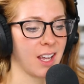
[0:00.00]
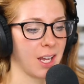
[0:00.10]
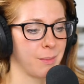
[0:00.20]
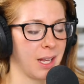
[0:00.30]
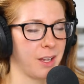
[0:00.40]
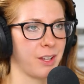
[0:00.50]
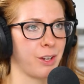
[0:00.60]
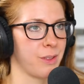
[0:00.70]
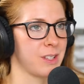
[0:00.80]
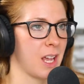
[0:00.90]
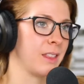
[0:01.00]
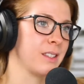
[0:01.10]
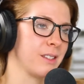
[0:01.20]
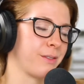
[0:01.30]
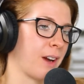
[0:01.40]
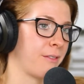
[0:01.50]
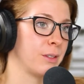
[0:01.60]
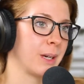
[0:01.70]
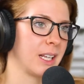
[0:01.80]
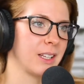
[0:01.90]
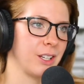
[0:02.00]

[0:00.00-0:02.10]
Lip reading: game, this is for everybody.